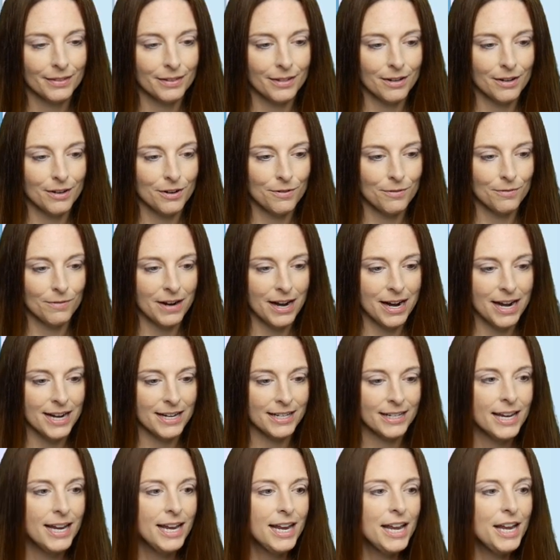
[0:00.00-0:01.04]
All
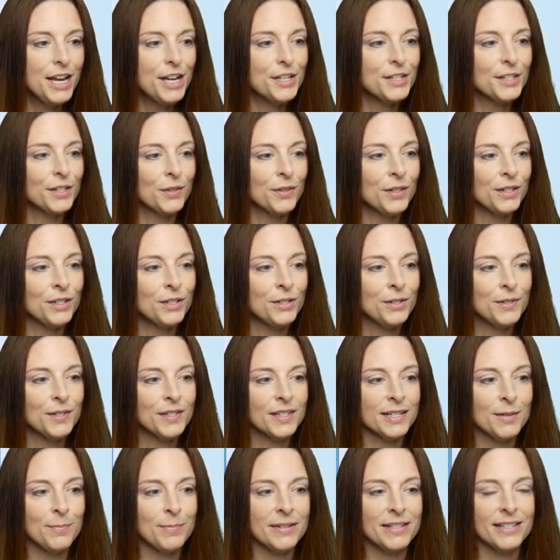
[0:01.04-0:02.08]
right. So the new
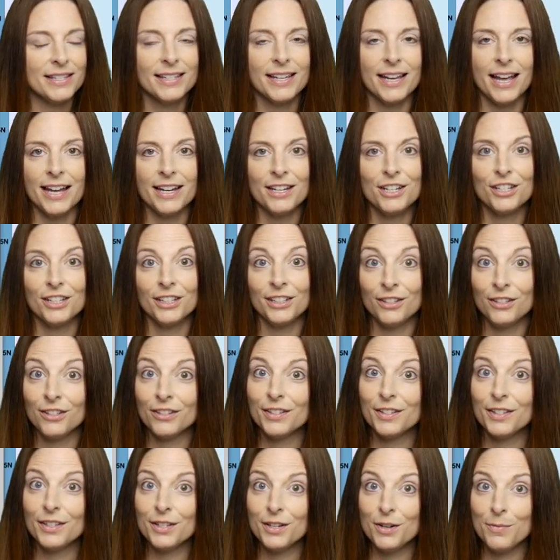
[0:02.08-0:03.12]
snip and sketch, it
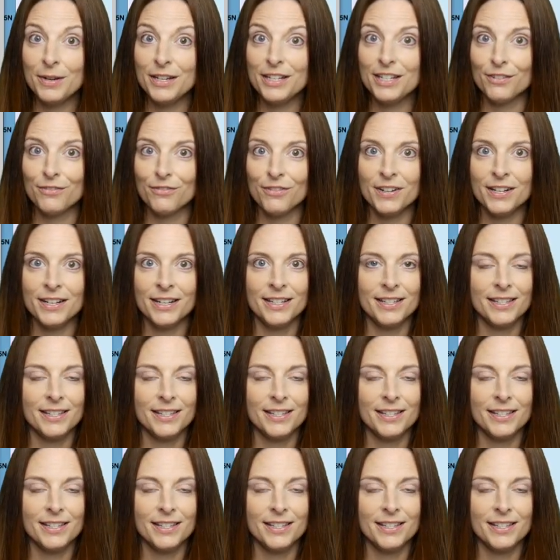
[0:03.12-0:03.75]
looks a little bit different.